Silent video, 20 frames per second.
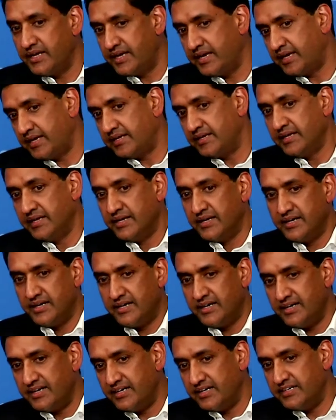And
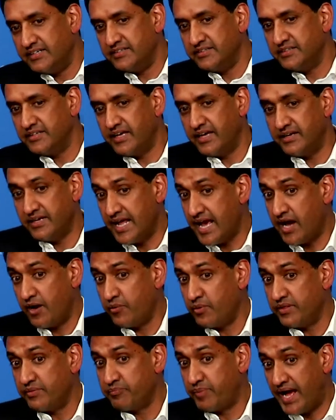now
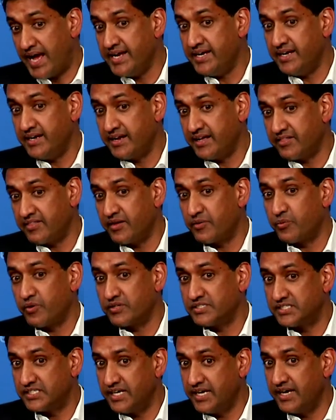with Biden, I think we're
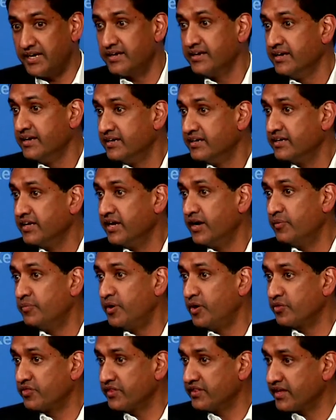seeing, you know,
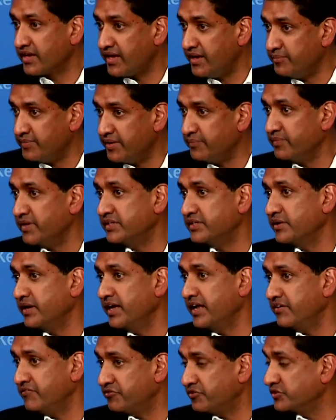both in the commitment
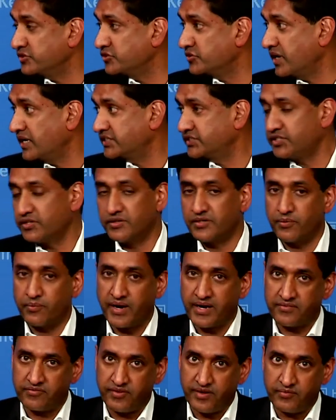to infrastructure,
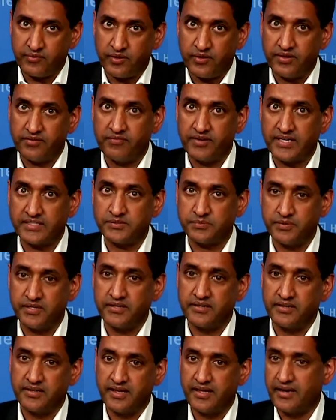direct federal
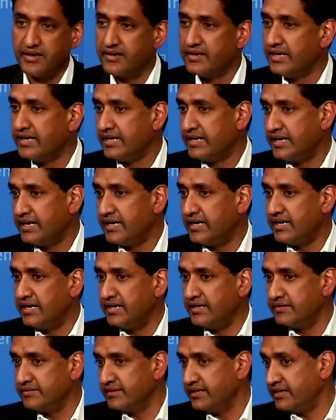investment, and
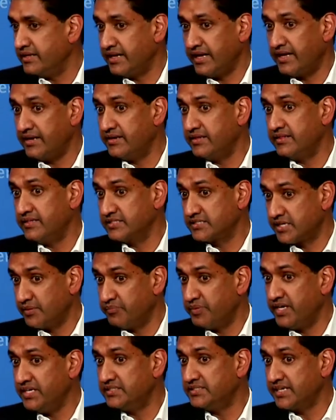in this
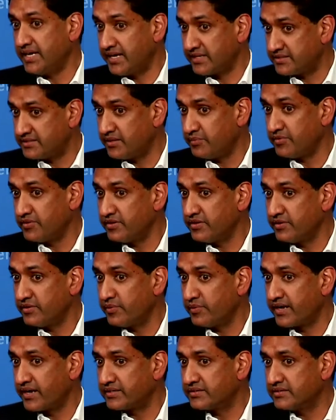COMPETES Act, some of the
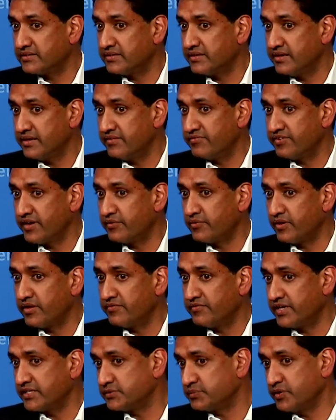direct federal
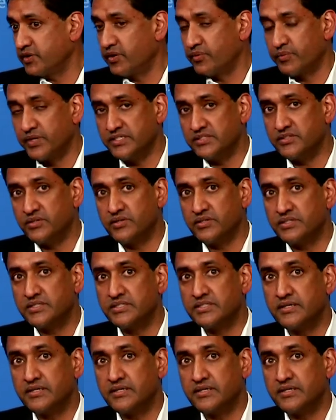investment on research.